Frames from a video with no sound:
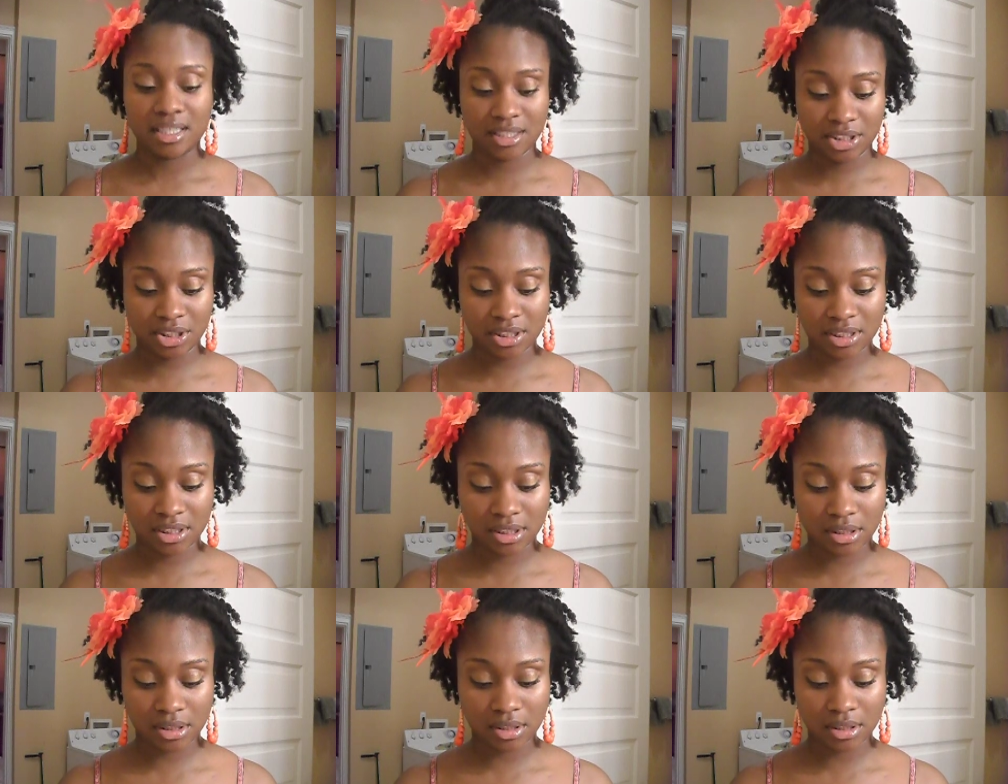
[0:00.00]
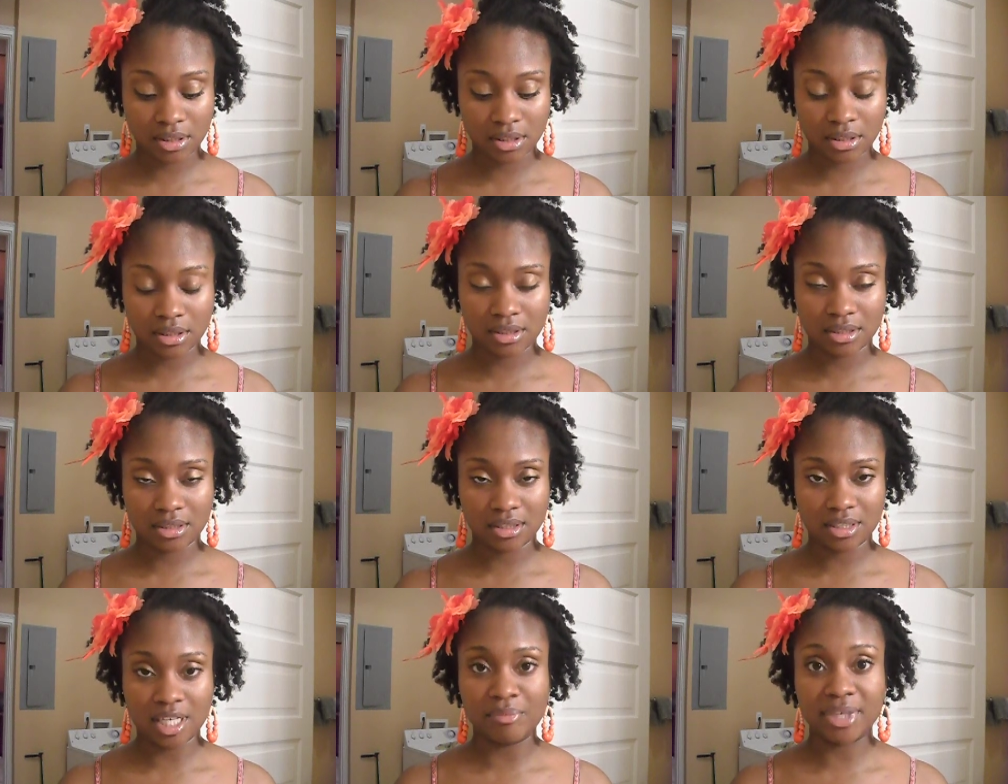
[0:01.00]
It's just,
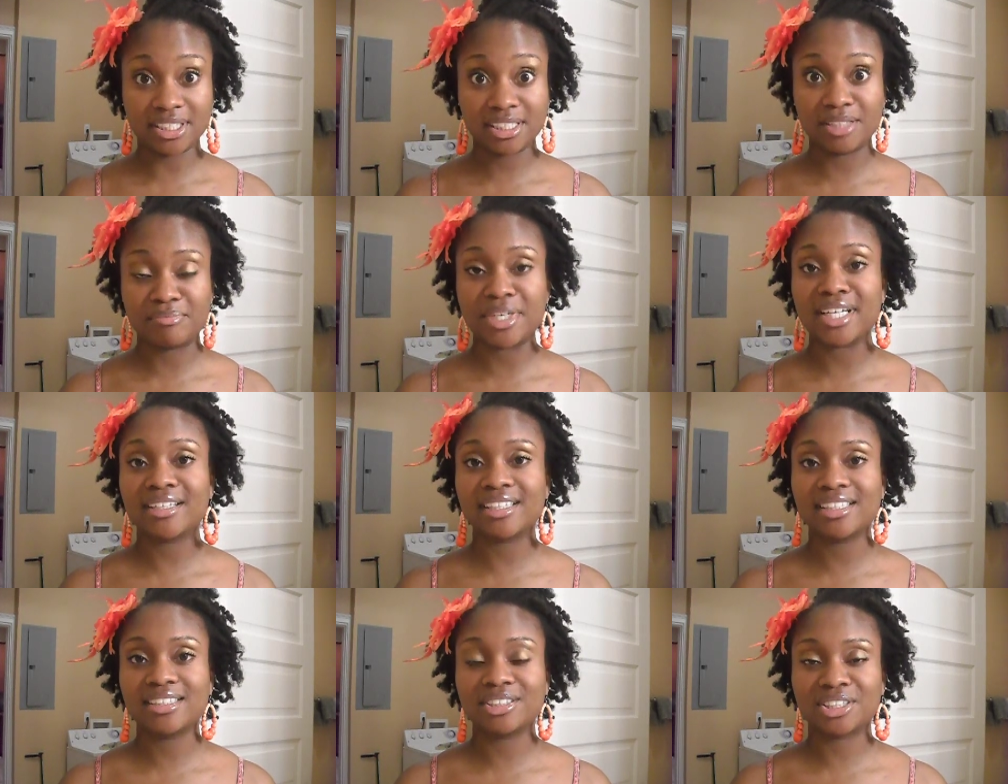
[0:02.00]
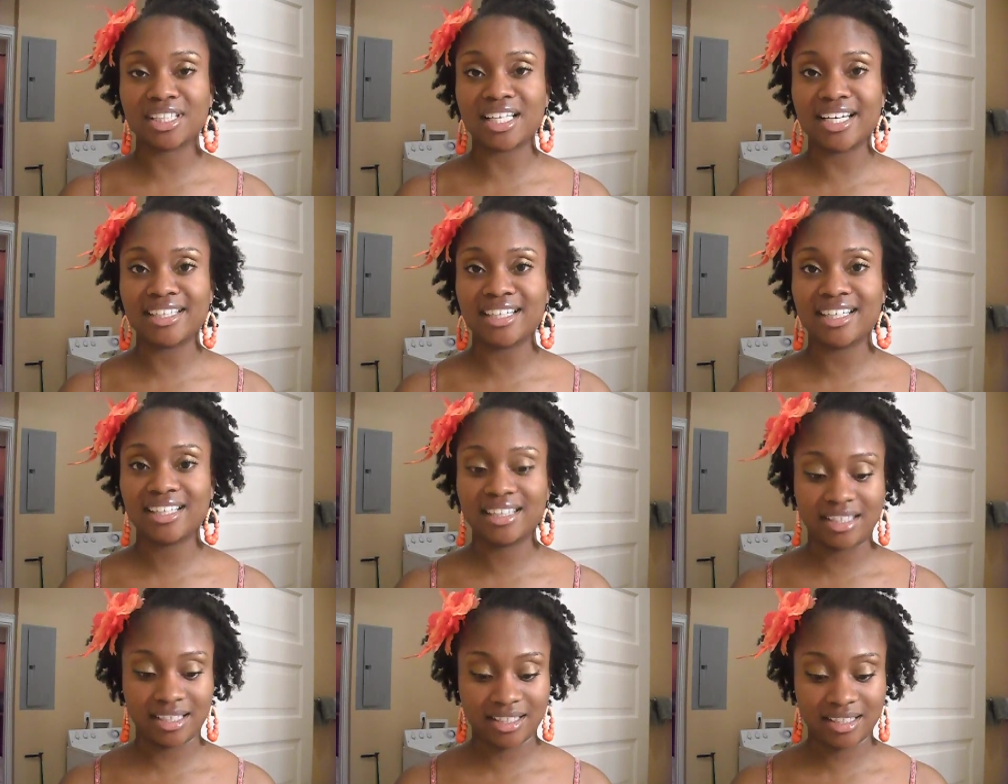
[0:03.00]
I'm about to get married July 9th,
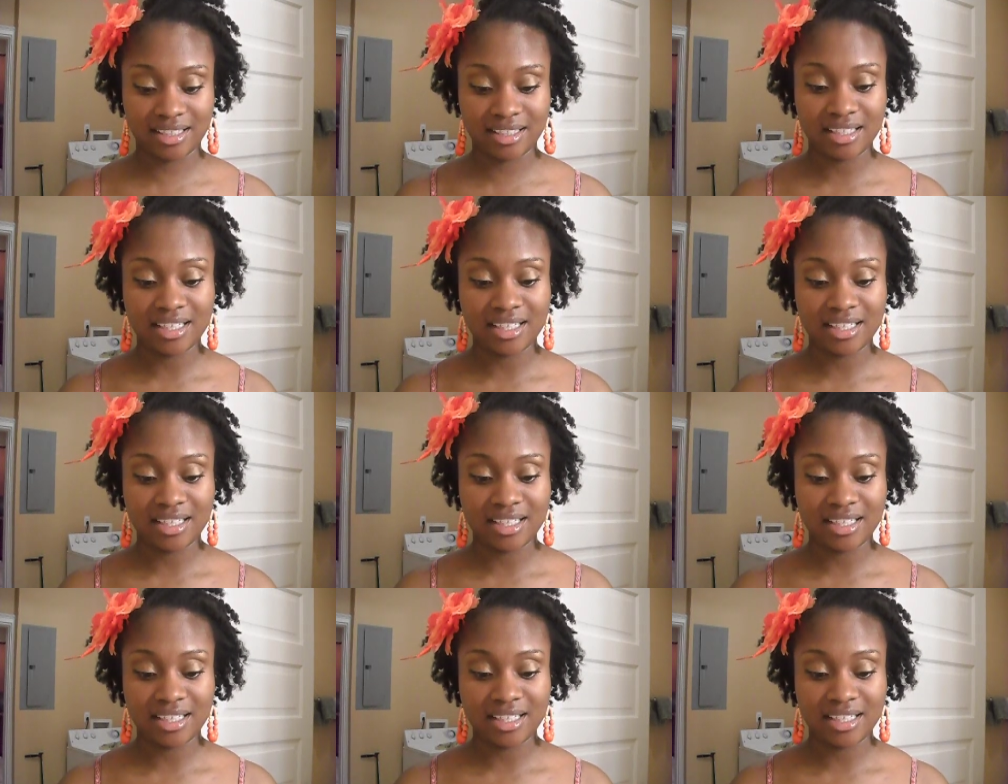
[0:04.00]
and